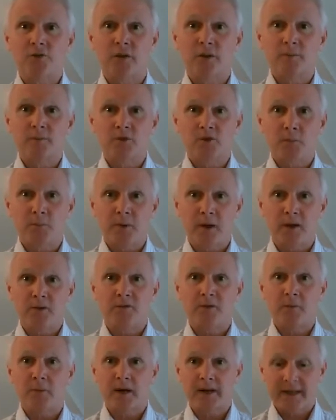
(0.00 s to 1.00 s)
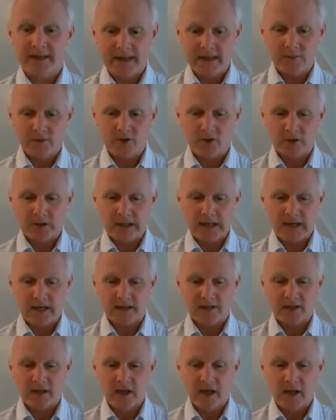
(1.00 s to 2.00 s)
to them to pay for my council
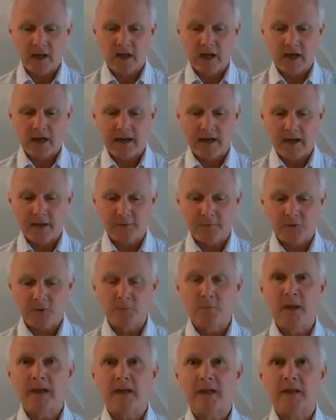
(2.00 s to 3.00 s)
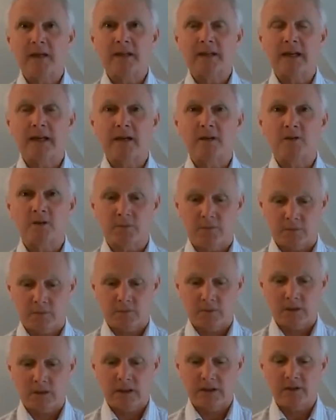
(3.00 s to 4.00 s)
tax. I have to make it out
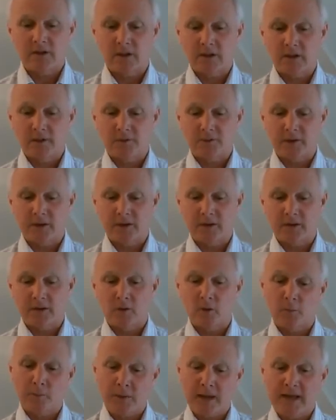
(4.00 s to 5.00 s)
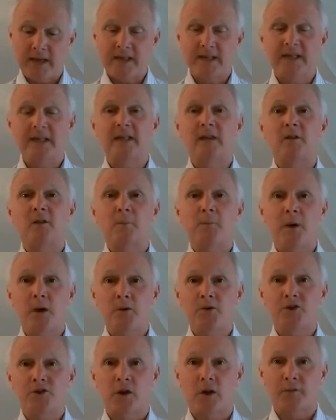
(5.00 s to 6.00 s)
and deliver it or pay it in at the
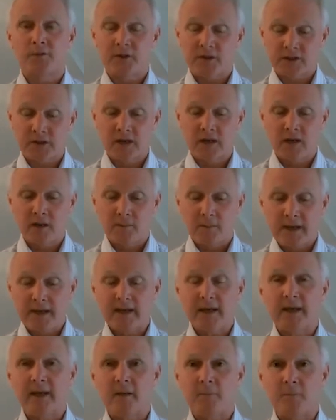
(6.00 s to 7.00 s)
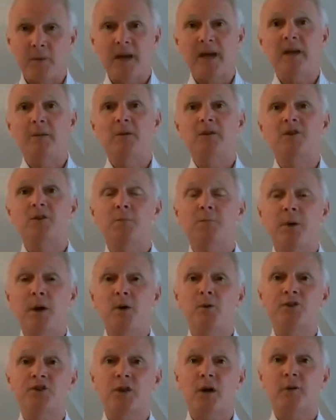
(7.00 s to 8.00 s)
post office, making it payable to
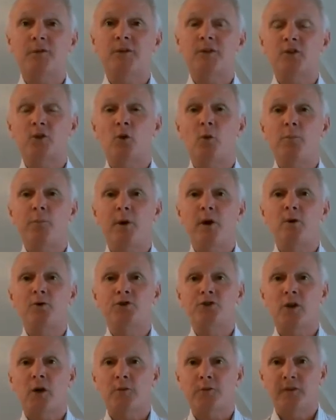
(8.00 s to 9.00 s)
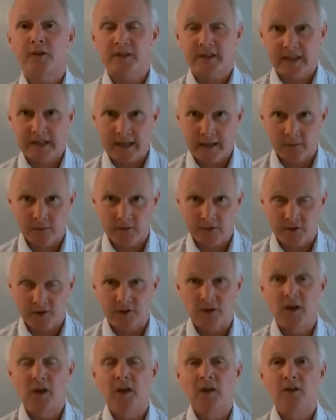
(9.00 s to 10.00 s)
post office or post office
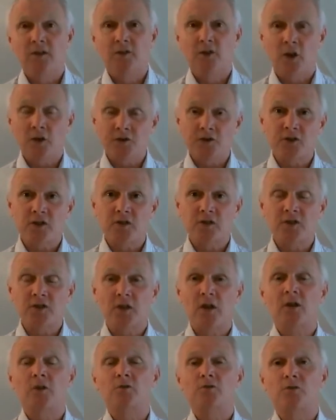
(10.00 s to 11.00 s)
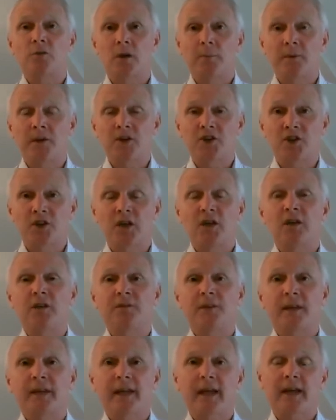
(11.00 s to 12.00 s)
counters. Nonsense, rubbish.
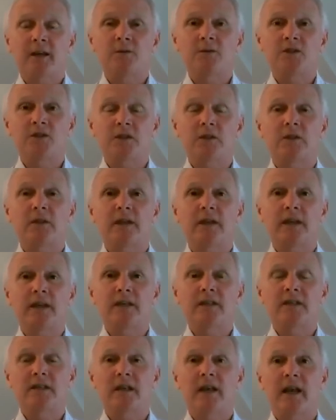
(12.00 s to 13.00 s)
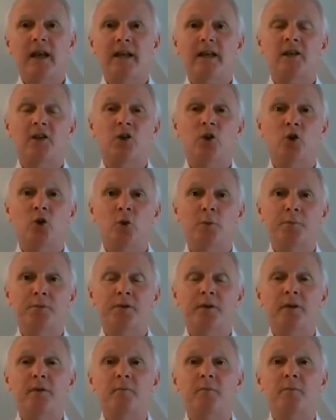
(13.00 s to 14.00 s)
The council is a
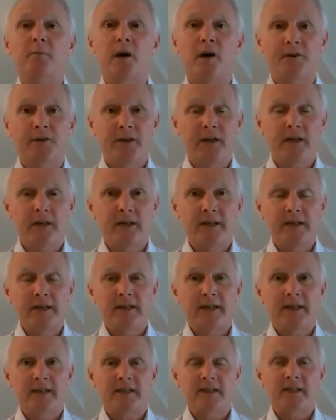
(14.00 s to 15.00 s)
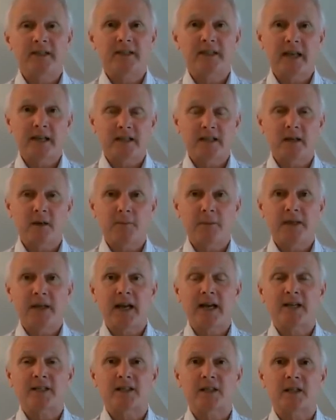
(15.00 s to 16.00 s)
corporate body. It is set up, it
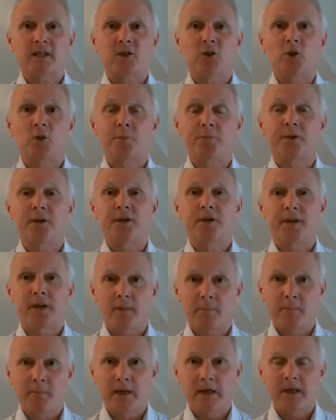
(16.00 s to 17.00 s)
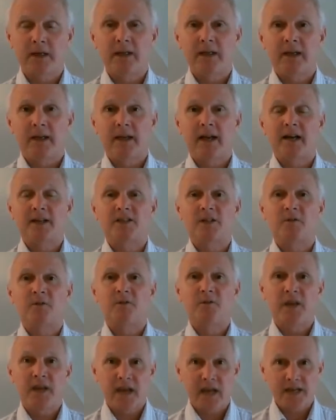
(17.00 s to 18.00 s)
has a corporate number, it has a
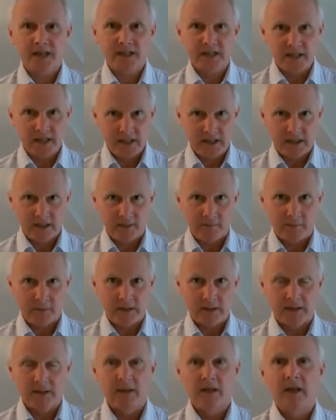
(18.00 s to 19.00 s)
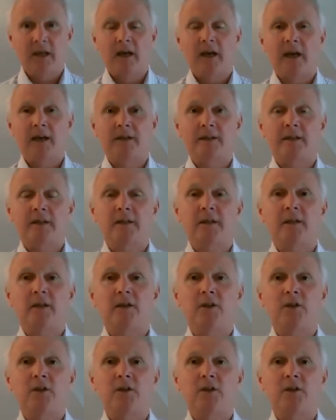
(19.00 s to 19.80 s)
VAT number, and